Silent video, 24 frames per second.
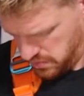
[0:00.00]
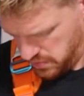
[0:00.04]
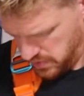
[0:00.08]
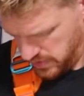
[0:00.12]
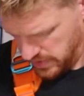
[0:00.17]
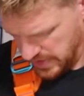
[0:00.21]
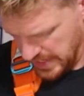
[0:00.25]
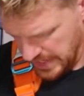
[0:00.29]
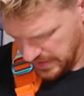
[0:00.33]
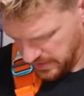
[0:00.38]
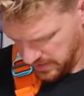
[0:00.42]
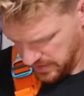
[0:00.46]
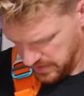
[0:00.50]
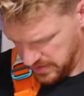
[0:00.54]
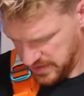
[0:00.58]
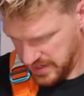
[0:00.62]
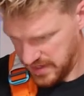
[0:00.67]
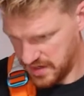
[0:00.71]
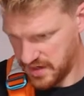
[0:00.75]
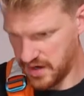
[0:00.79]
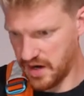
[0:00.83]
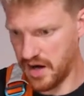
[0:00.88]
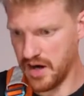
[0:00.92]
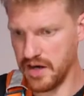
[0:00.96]
length
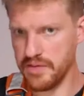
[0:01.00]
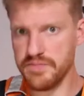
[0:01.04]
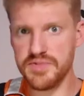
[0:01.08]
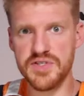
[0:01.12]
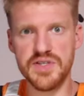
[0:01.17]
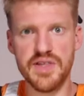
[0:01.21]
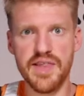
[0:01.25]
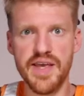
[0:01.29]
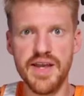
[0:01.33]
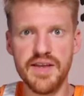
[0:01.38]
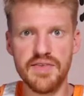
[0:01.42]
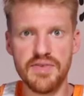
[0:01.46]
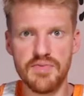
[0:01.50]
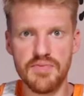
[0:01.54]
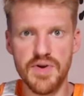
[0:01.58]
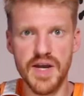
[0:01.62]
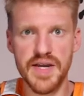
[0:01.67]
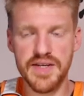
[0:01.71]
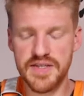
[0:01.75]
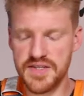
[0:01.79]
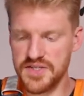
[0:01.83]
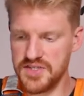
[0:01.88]
than arm's length, right?